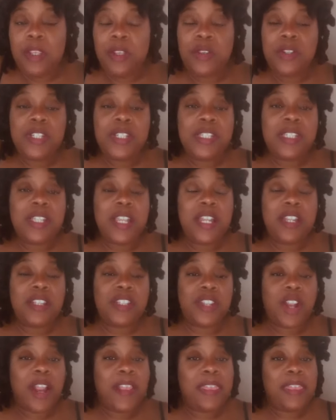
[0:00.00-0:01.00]
You just need
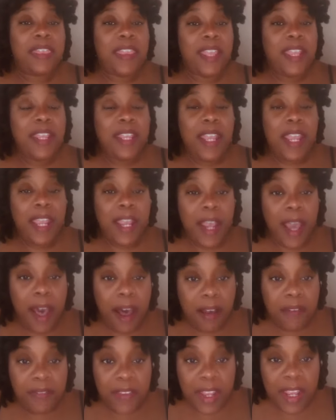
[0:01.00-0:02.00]
to start thinking
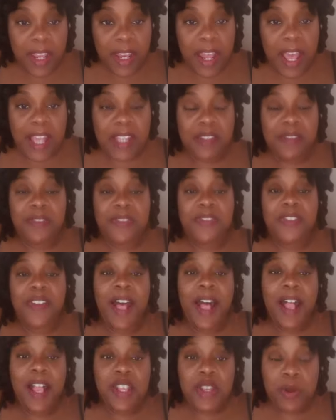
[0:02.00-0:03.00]
of it as
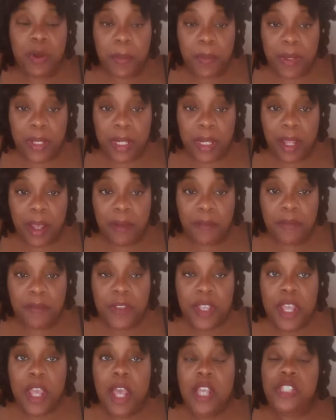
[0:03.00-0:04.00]
valuable enough.